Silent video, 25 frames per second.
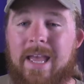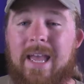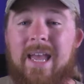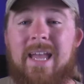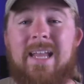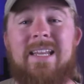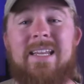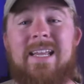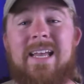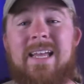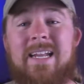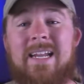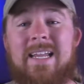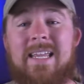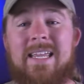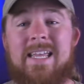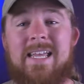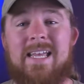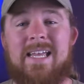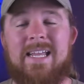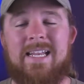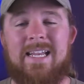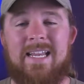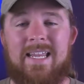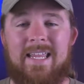And yet
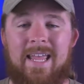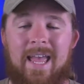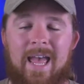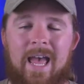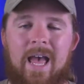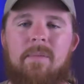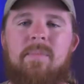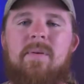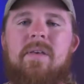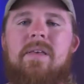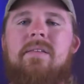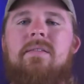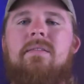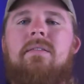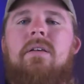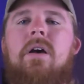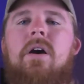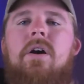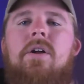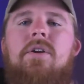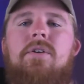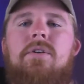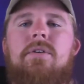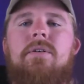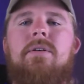again, Gab is
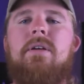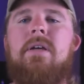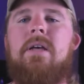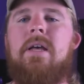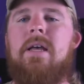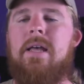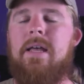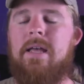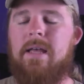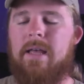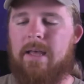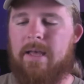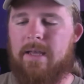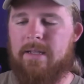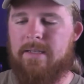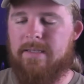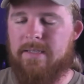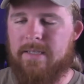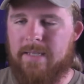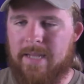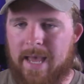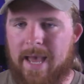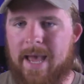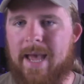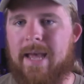under
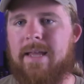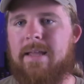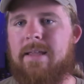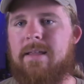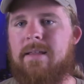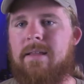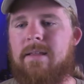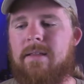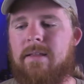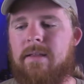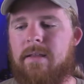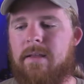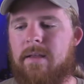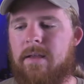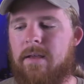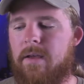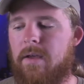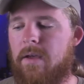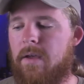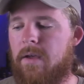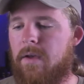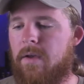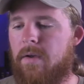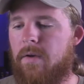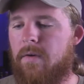attack.
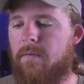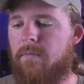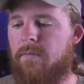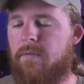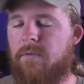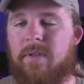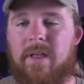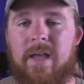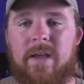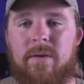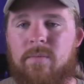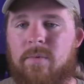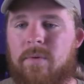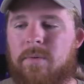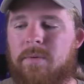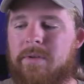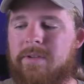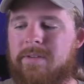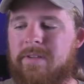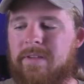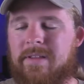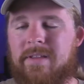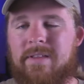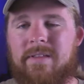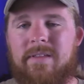For like, what
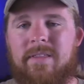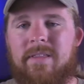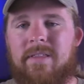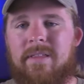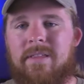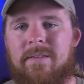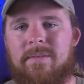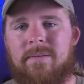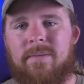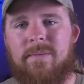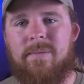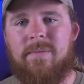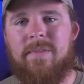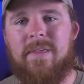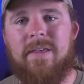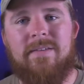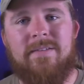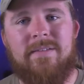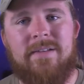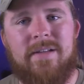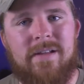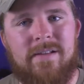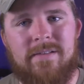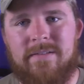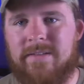was it?
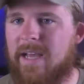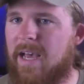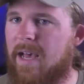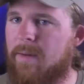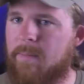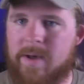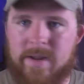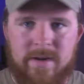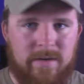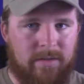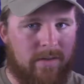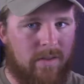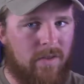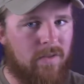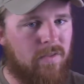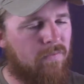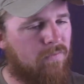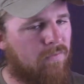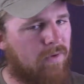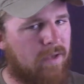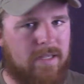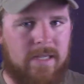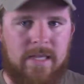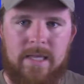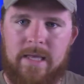16th time? I done lost
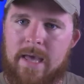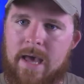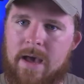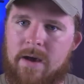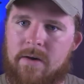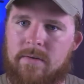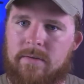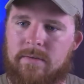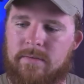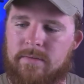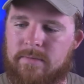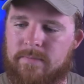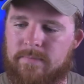fucking count.